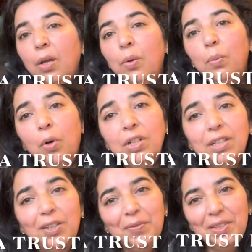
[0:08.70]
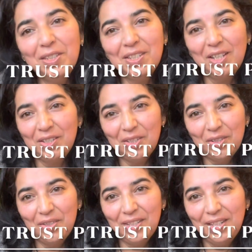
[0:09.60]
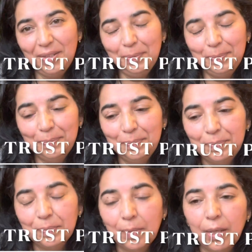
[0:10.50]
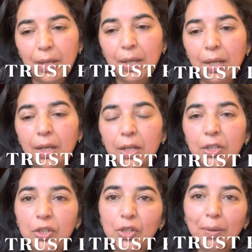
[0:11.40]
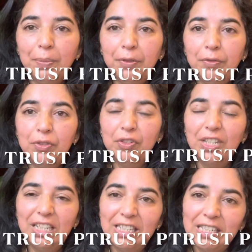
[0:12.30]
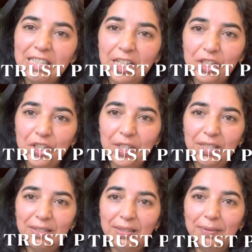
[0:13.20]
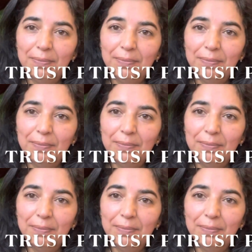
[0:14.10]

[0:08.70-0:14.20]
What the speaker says: What are we discussing today? The topic for today's discussion is,